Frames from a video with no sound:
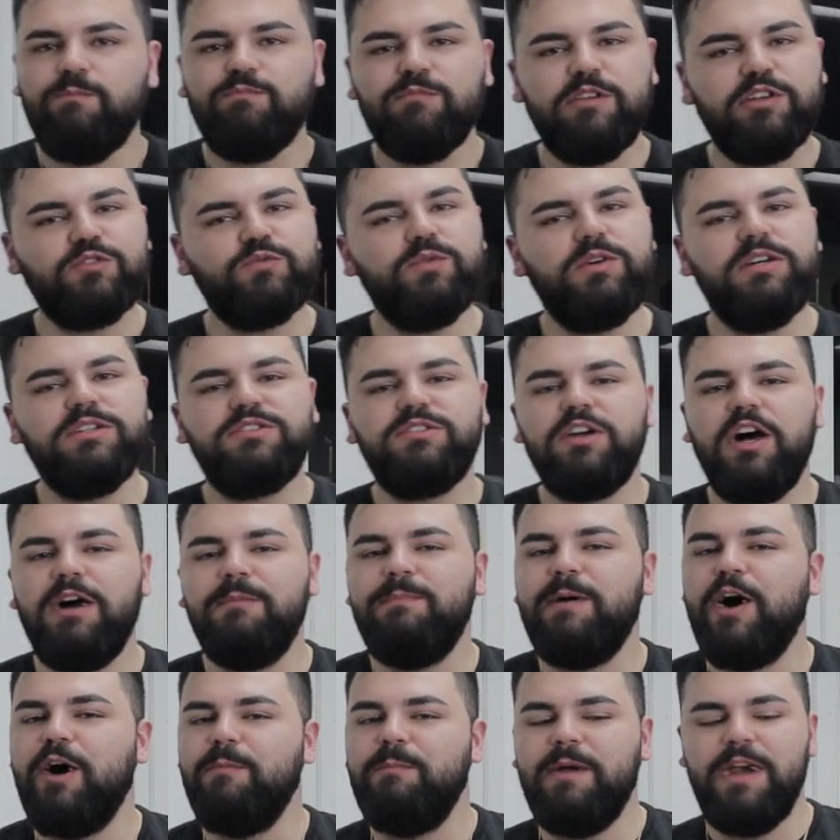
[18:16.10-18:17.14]
This is what it's all
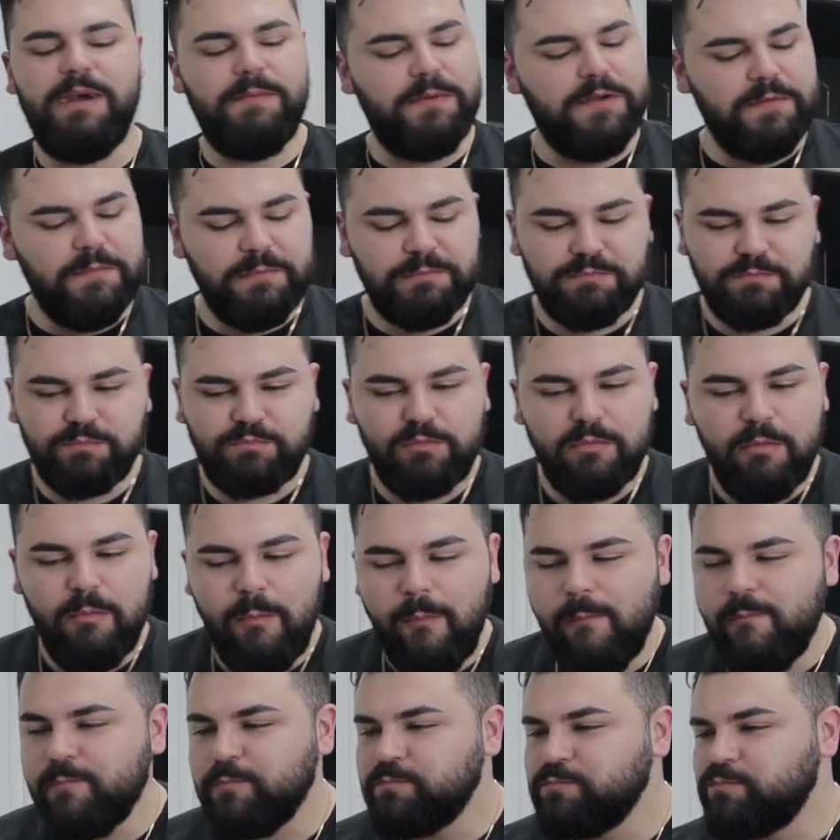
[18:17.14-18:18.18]
about, baby.
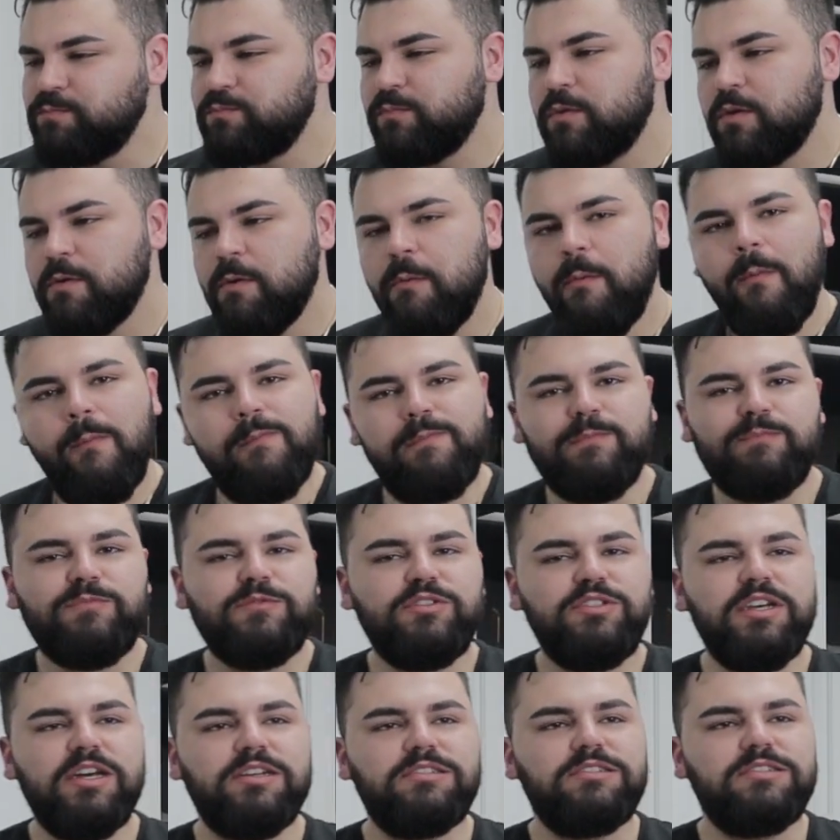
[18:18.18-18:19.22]

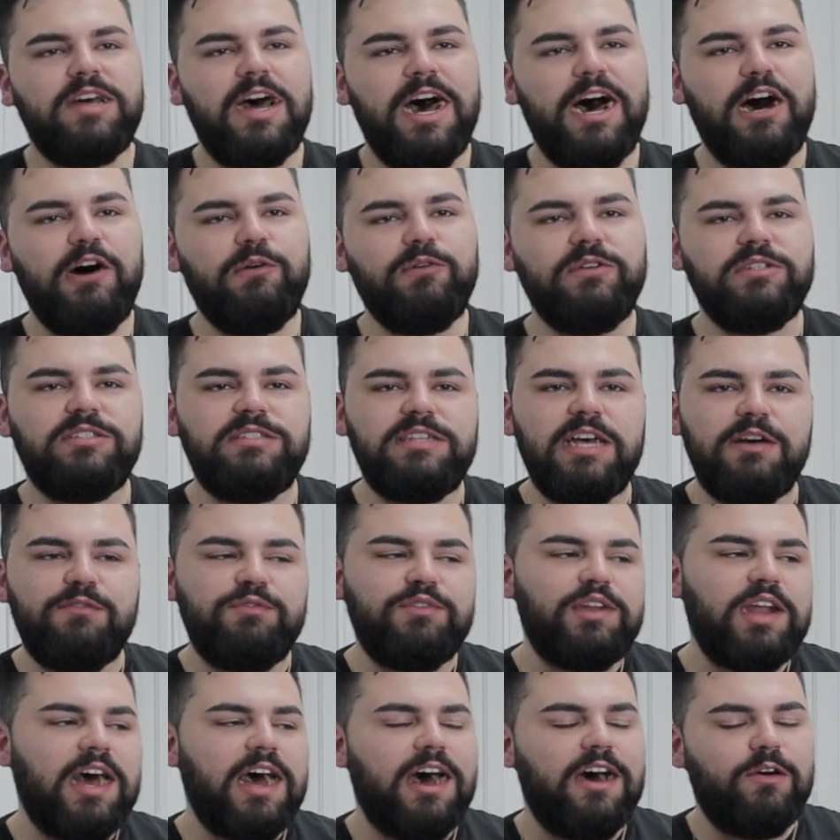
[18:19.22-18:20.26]
6 hours,
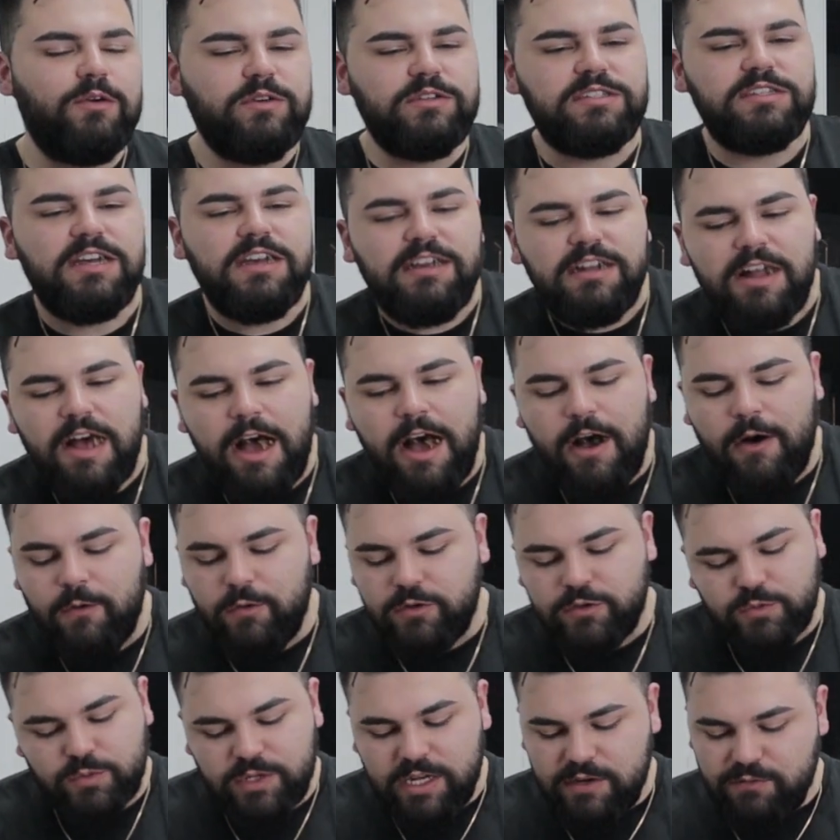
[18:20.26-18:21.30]
7 hours, 8
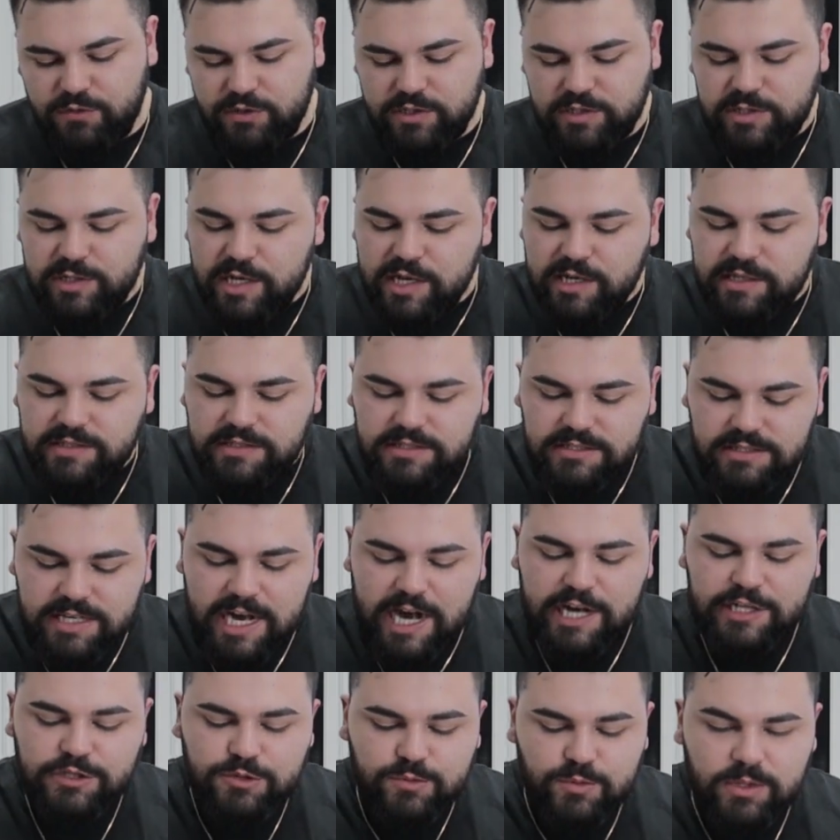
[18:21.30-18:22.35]
hours, whatever it takes,
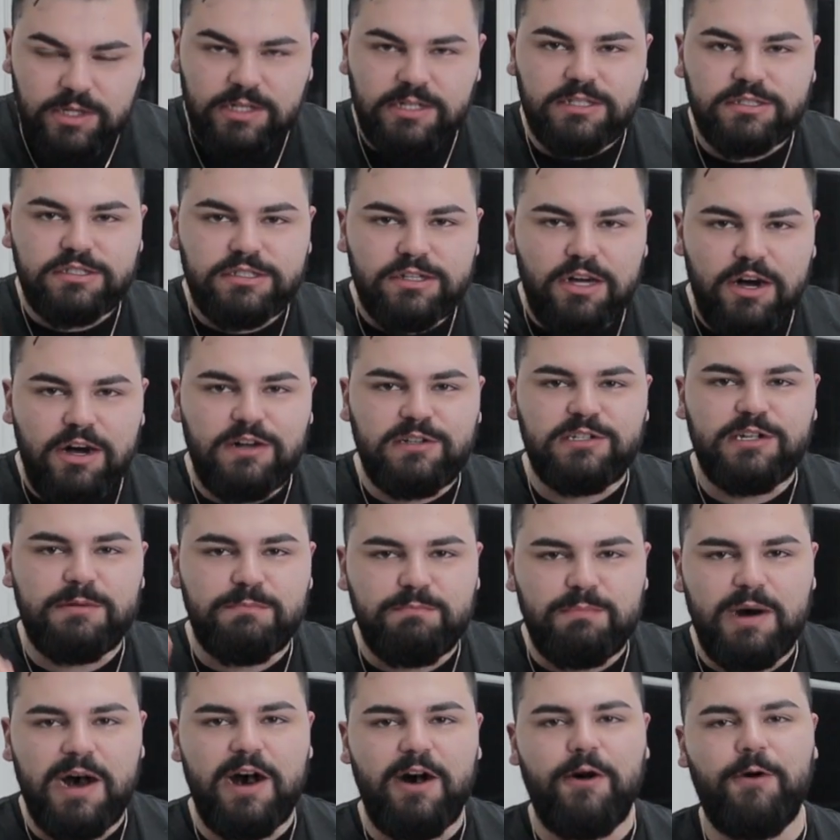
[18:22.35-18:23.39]
that's what it's all
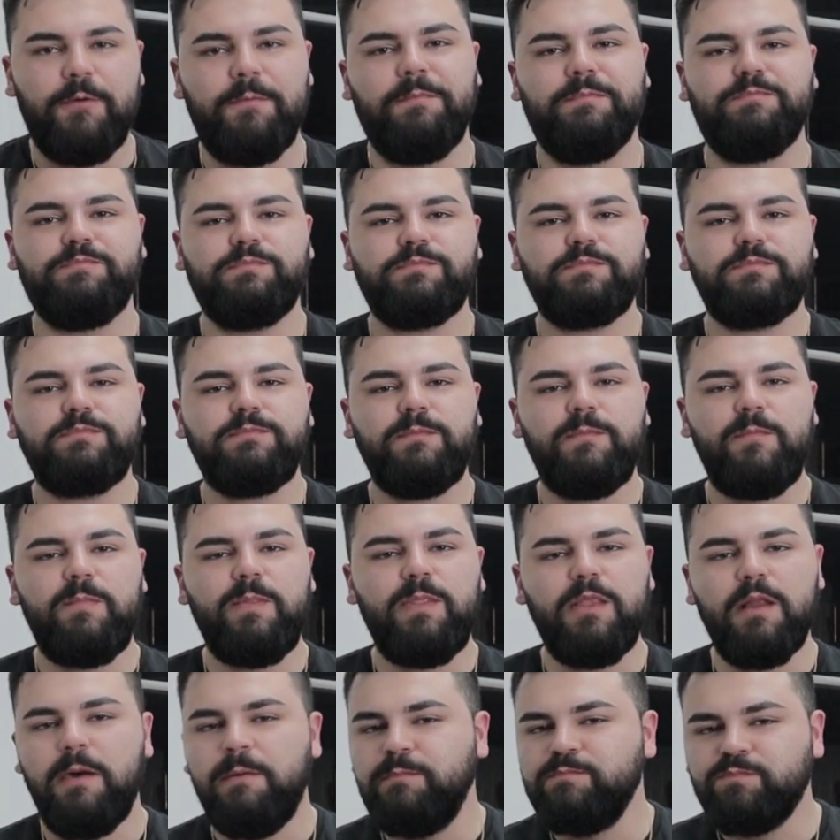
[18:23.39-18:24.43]
about.
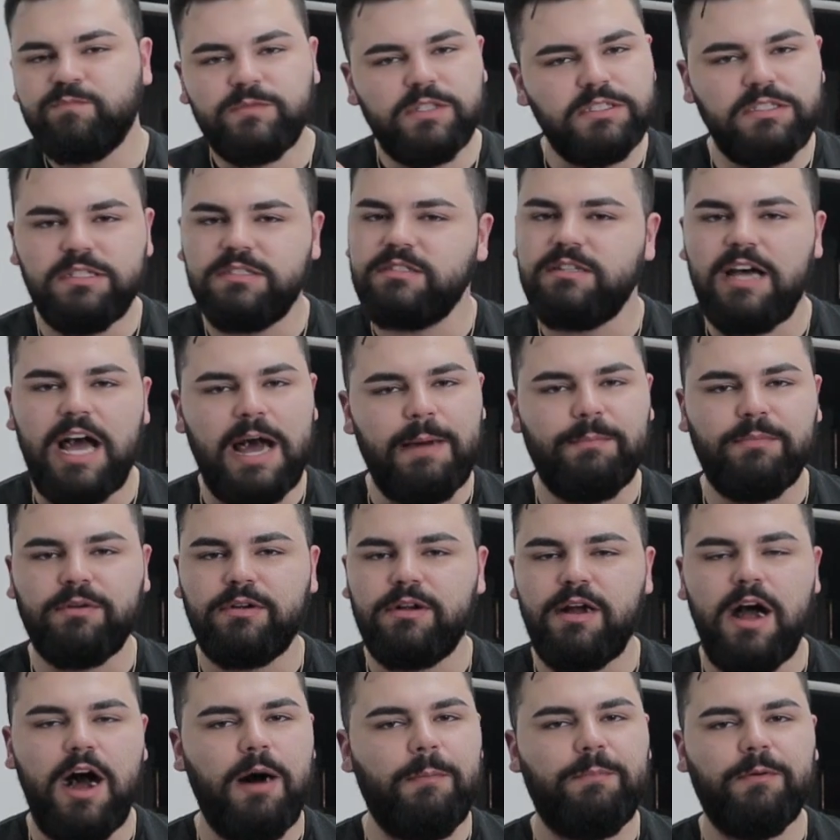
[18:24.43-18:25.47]
This isn't
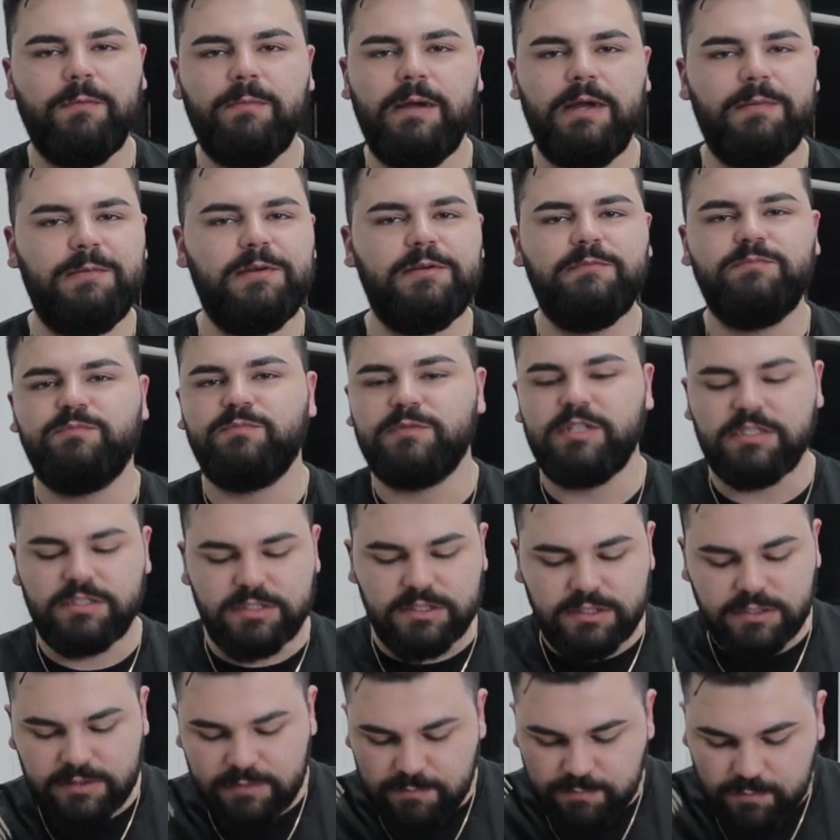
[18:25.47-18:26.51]
Hamburger Helper, baby. This
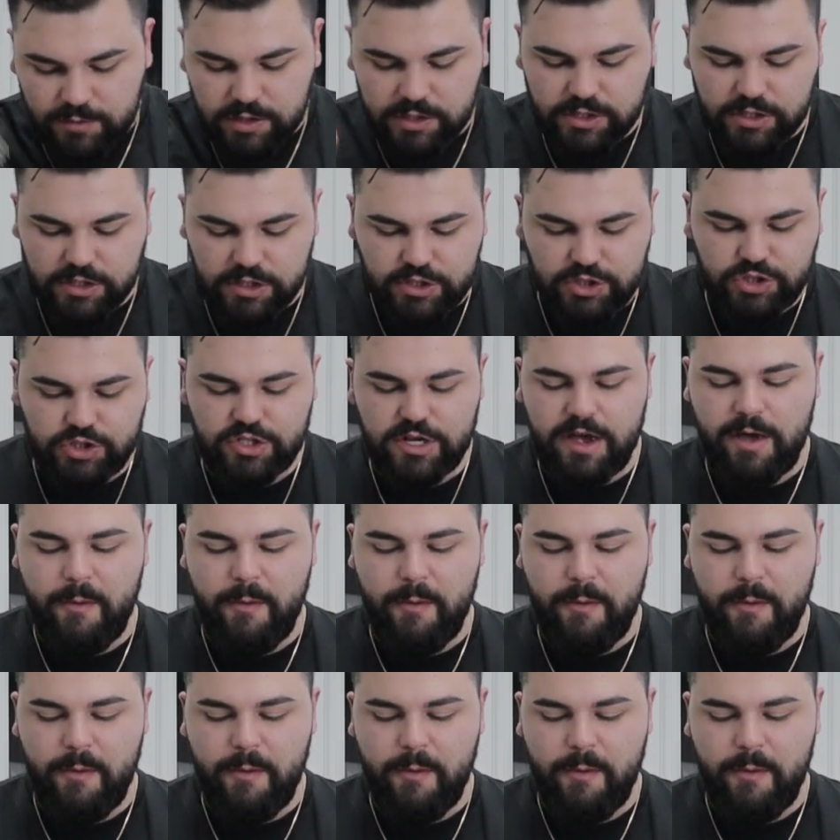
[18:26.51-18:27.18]
is the good.